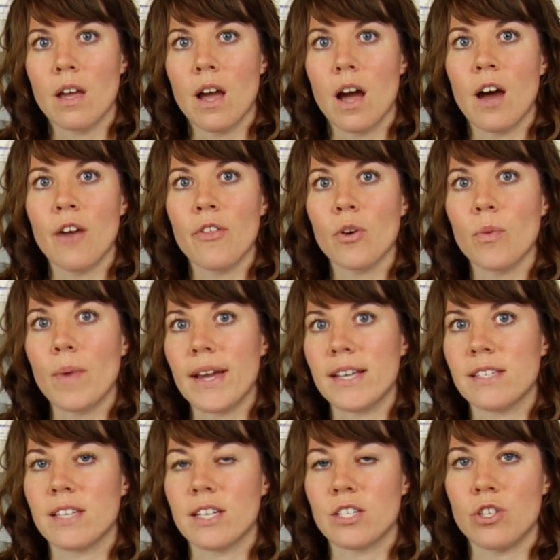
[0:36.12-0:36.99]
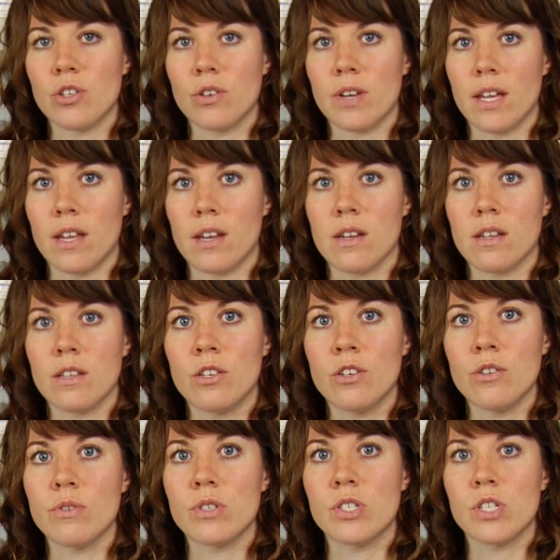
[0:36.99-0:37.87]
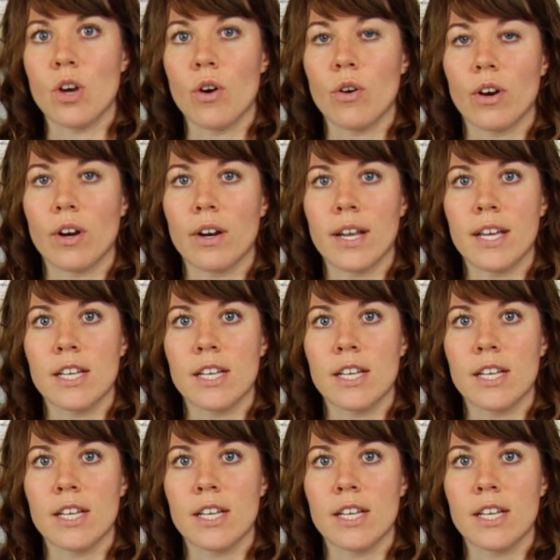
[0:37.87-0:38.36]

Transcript: Other ways that you can use yogurt